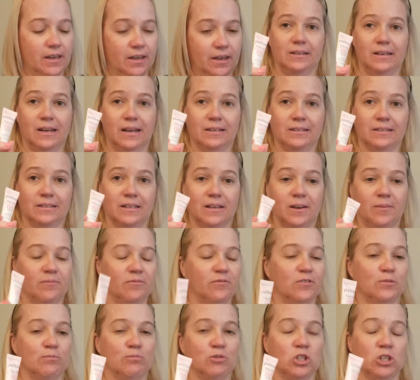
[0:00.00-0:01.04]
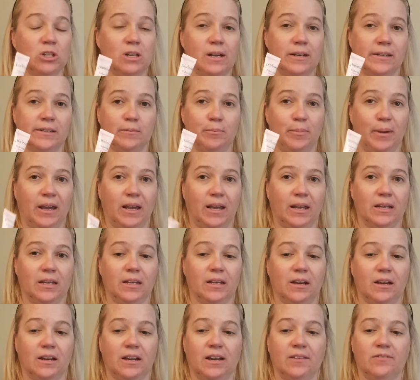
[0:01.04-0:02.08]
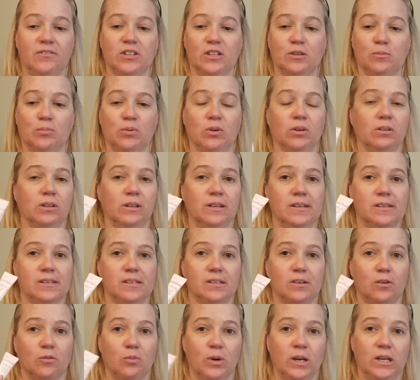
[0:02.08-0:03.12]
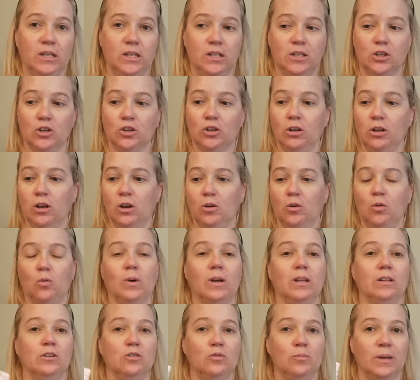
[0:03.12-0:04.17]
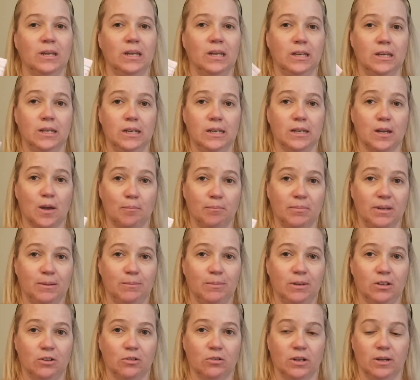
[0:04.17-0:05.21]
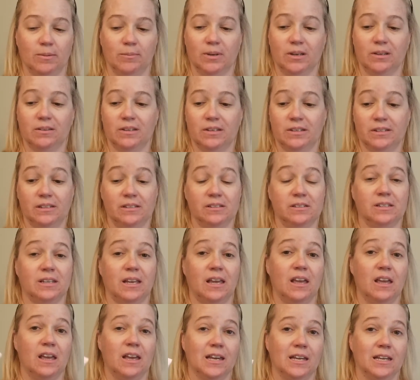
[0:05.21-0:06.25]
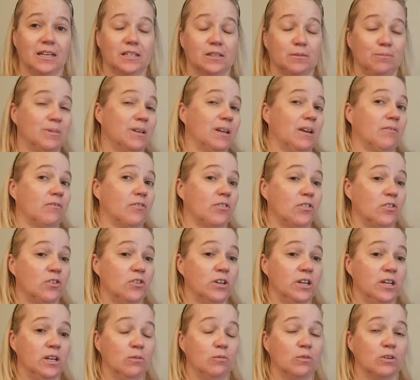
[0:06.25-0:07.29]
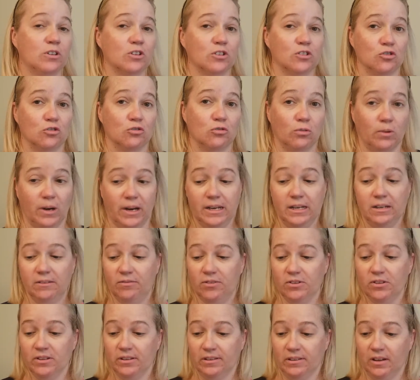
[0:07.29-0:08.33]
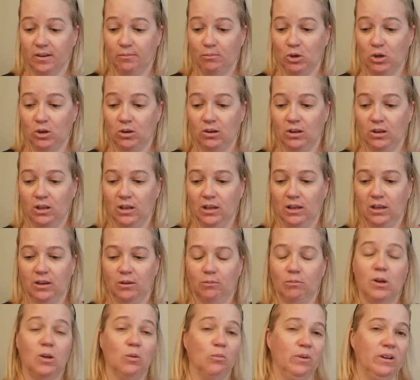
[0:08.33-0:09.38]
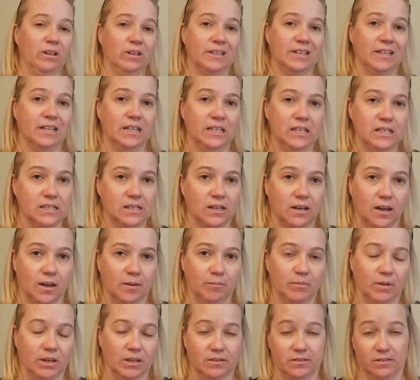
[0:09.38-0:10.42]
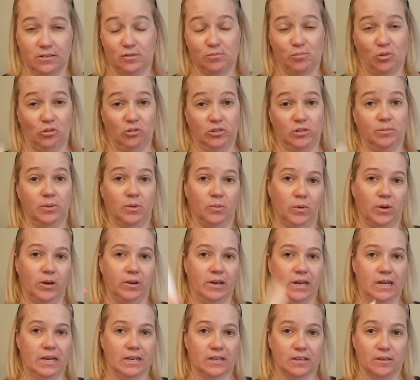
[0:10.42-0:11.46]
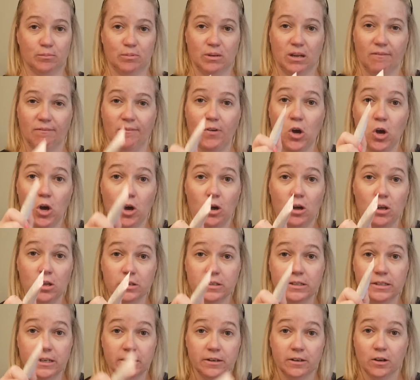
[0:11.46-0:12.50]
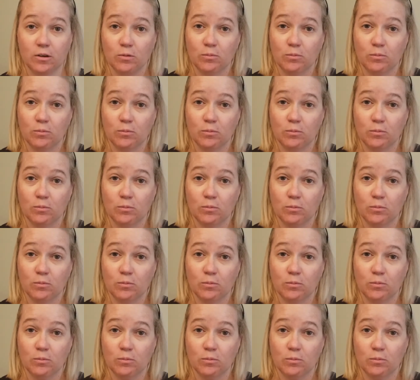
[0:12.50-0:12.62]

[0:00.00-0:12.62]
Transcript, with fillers: Next up from July's bag, I have this Purlisse Radiant Glow Illuminating BB Cream. This is SPF 30, which is great for the summer. Well, really anytime, because you're supposed to be wearing SPF all year